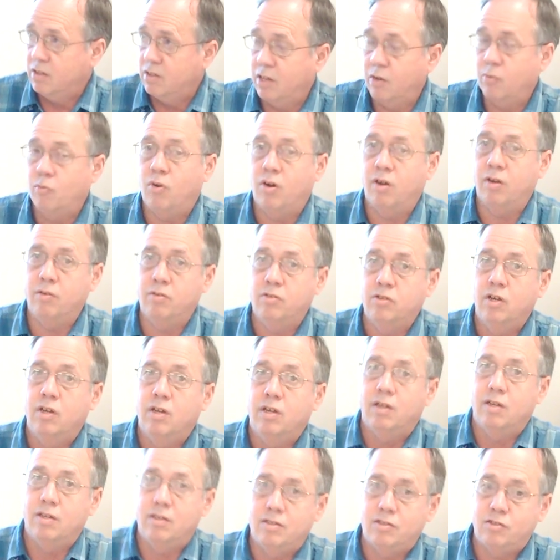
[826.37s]
They want to
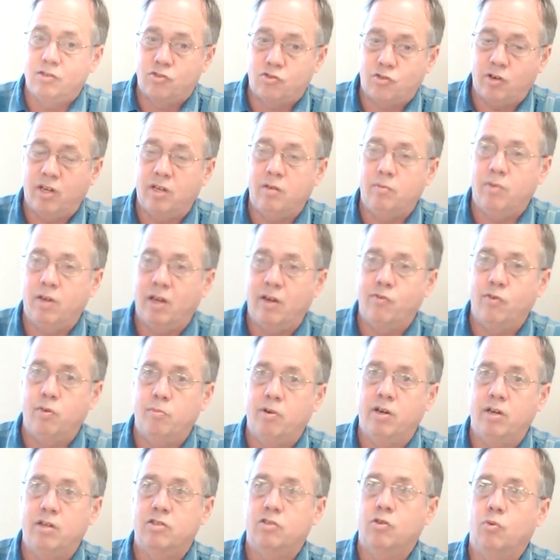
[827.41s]
train
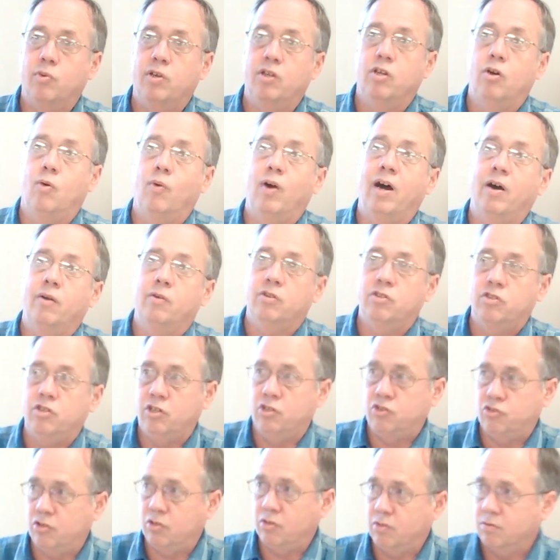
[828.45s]
everybody so we can go out of
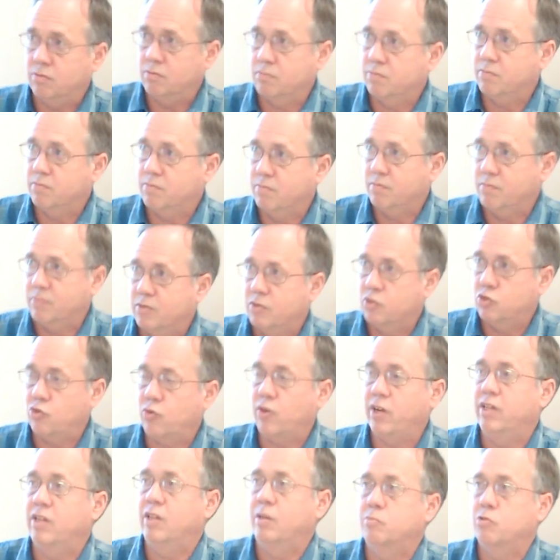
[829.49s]
teaching.
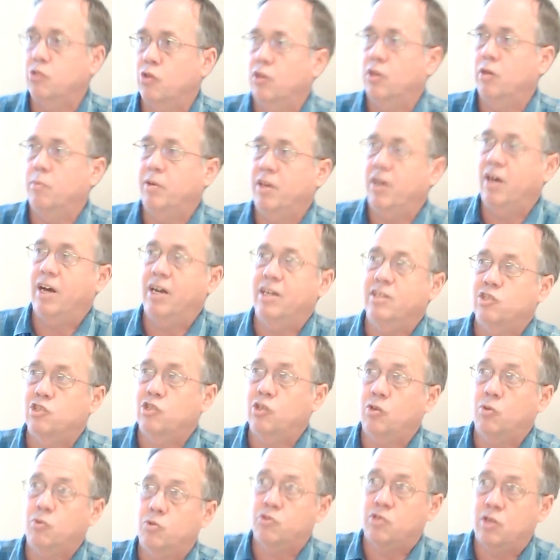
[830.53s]
Train them so they can be
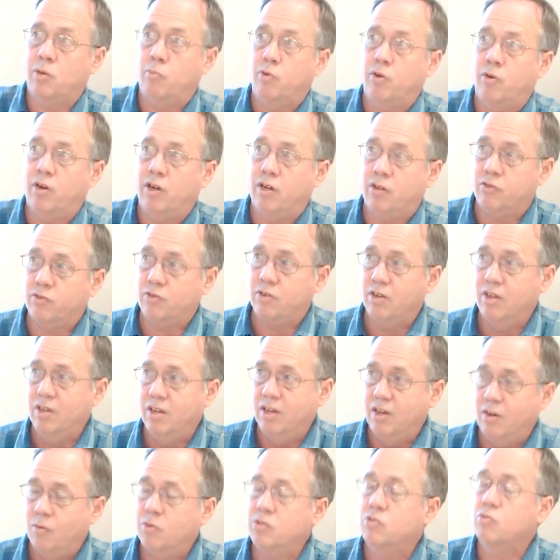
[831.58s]
high-skilled somewhere else.
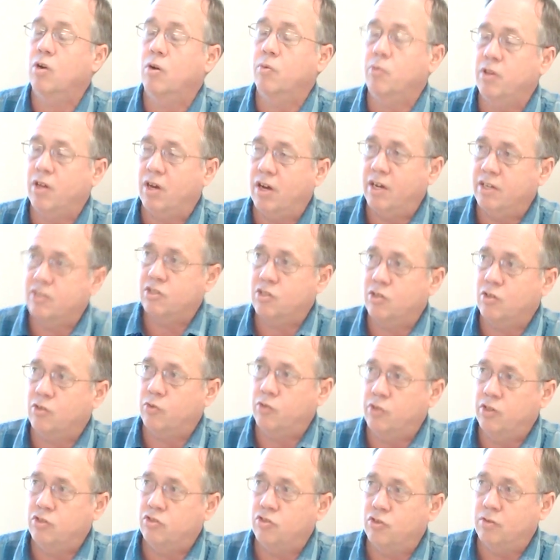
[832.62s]
What's wrong with a high-skilled
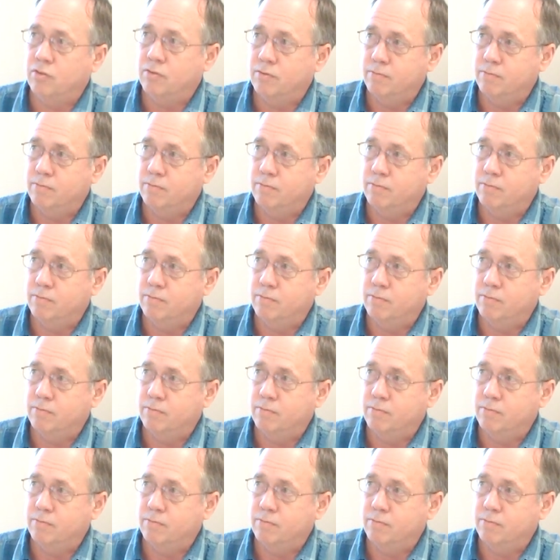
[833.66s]
teacher?